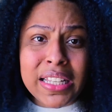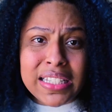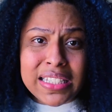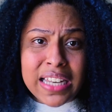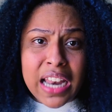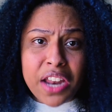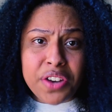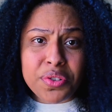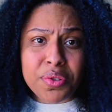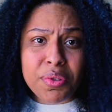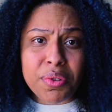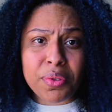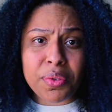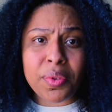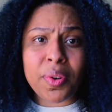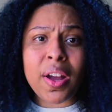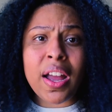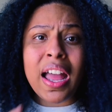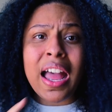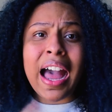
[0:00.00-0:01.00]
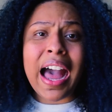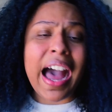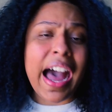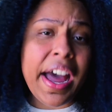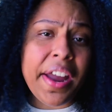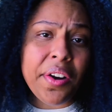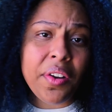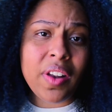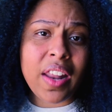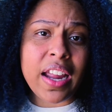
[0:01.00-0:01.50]
that's not true.
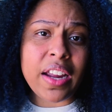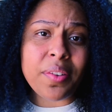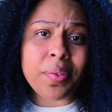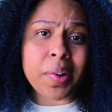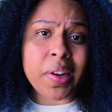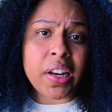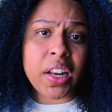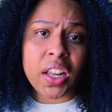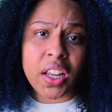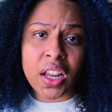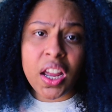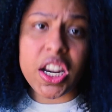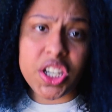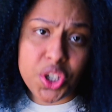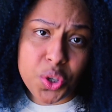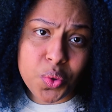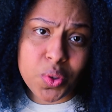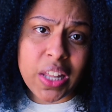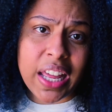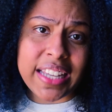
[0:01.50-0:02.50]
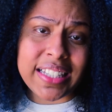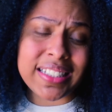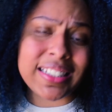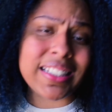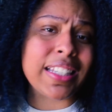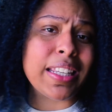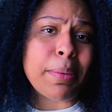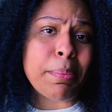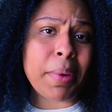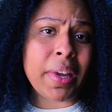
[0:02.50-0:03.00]
I don't like reading. I do like
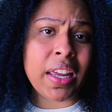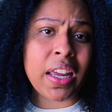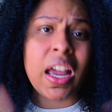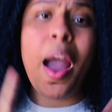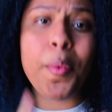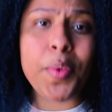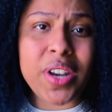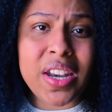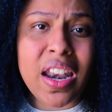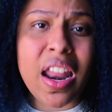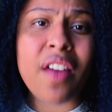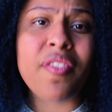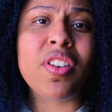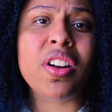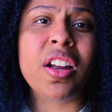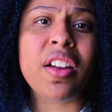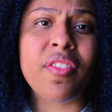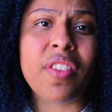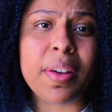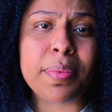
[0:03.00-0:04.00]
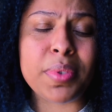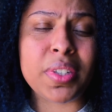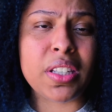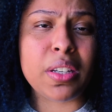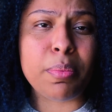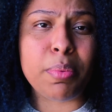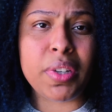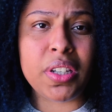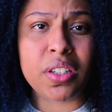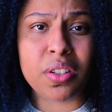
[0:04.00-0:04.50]
sleeping. I would never give up
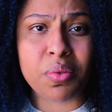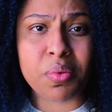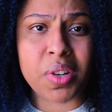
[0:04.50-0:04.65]
sleeping to